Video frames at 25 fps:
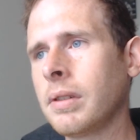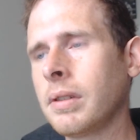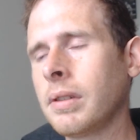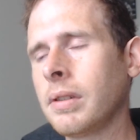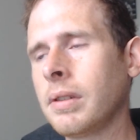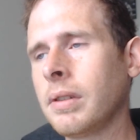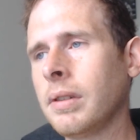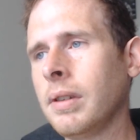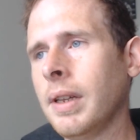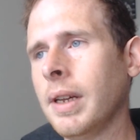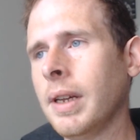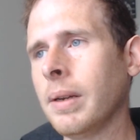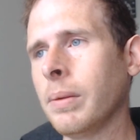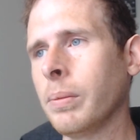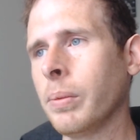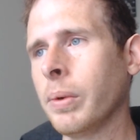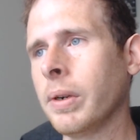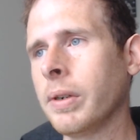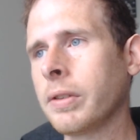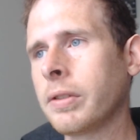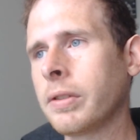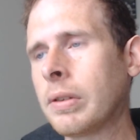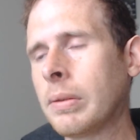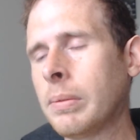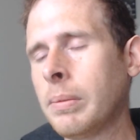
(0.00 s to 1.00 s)
Like, what
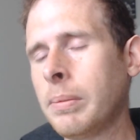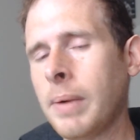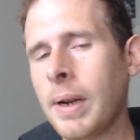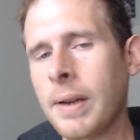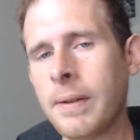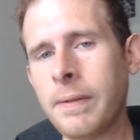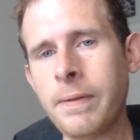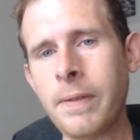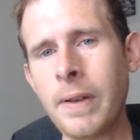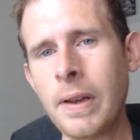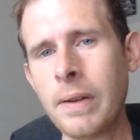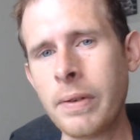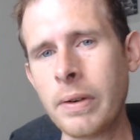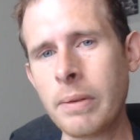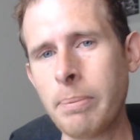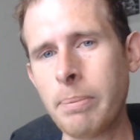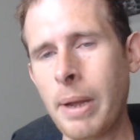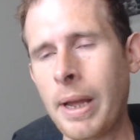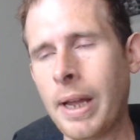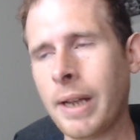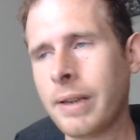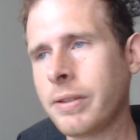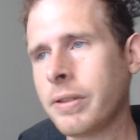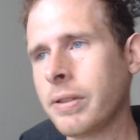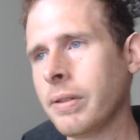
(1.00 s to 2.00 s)
are some of my favorite
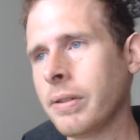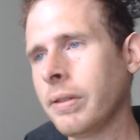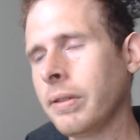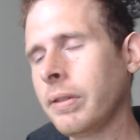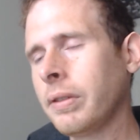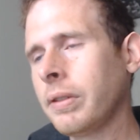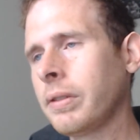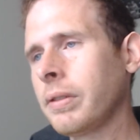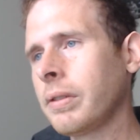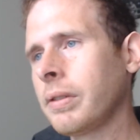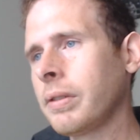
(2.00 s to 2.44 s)
matches?